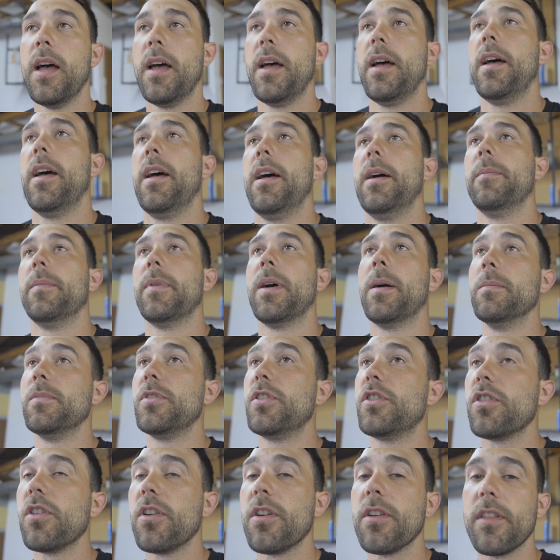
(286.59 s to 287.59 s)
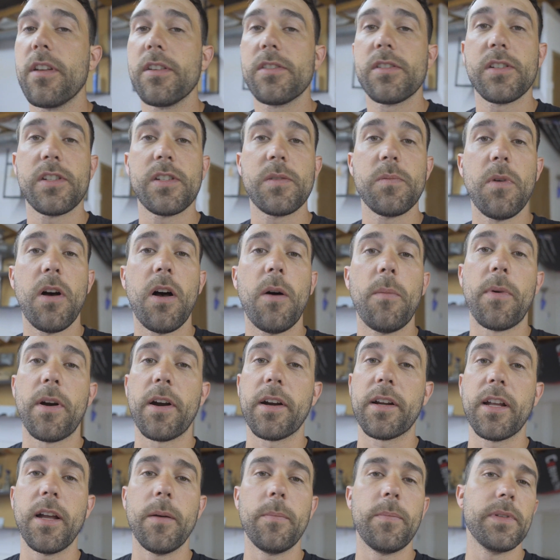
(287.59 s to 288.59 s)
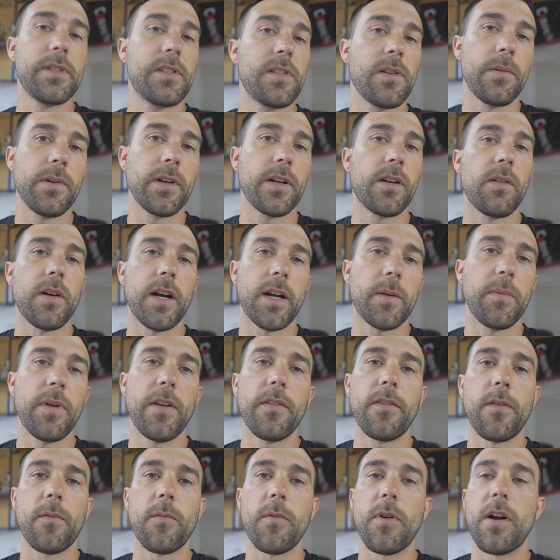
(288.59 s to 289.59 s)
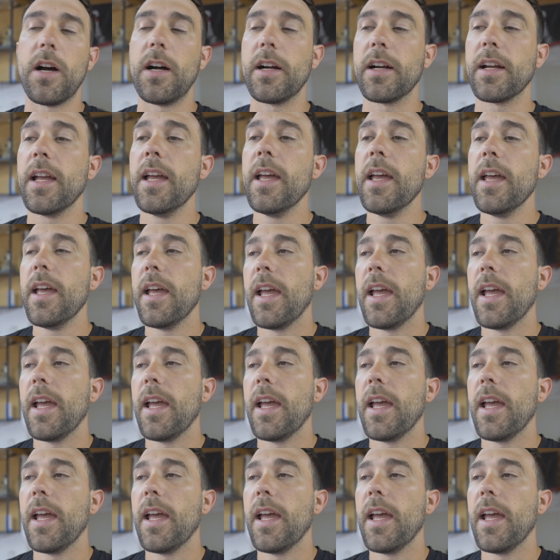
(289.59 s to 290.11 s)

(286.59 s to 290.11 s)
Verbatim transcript: Um, I'm sure there's a small markup, but someone correct me if I'm wrong.